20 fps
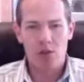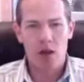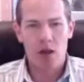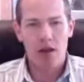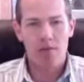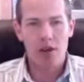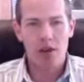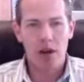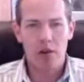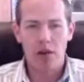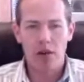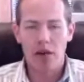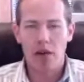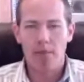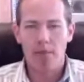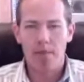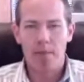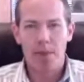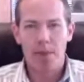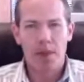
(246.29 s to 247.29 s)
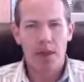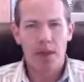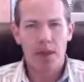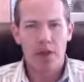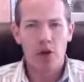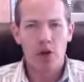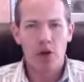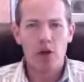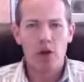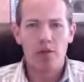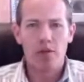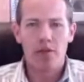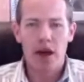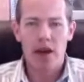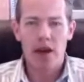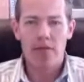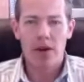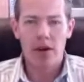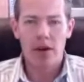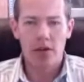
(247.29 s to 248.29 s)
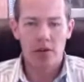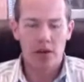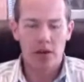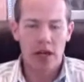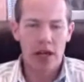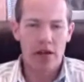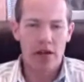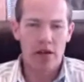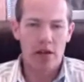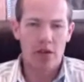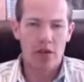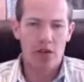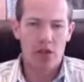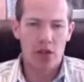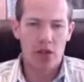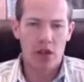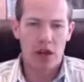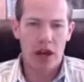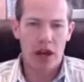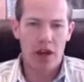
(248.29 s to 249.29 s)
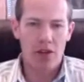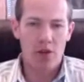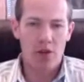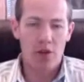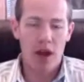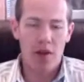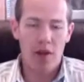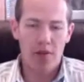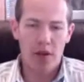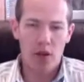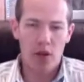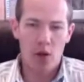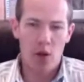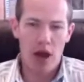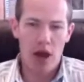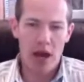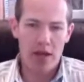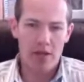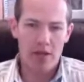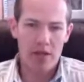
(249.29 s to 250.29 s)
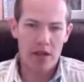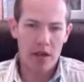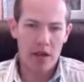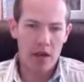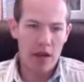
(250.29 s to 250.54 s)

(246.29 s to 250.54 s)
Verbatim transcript: We have nearly 3,500 lenders uh, throughout the U.S.